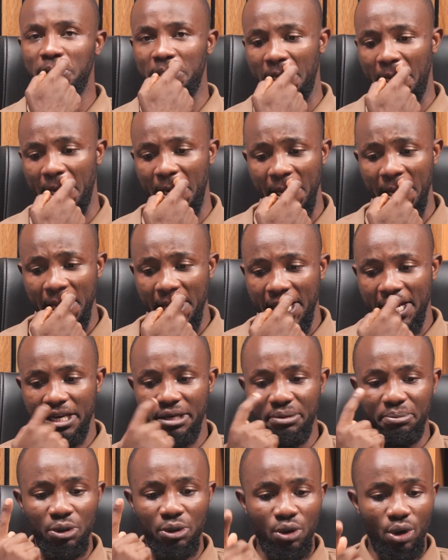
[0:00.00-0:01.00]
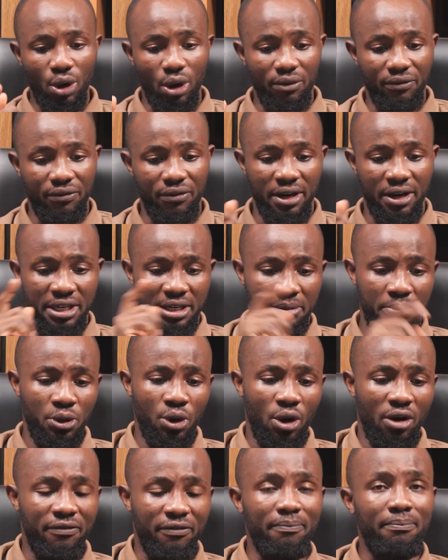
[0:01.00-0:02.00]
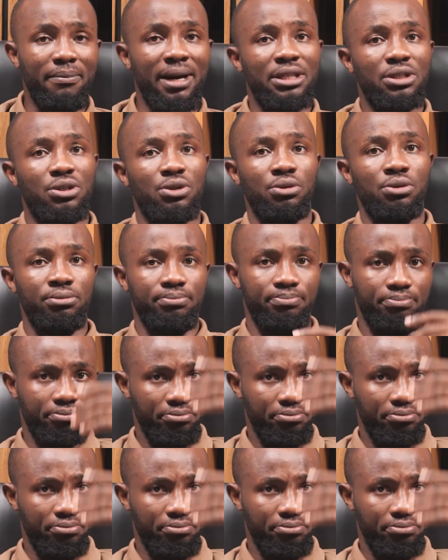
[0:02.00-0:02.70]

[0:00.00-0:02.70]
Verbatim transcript: said in the book of Matthew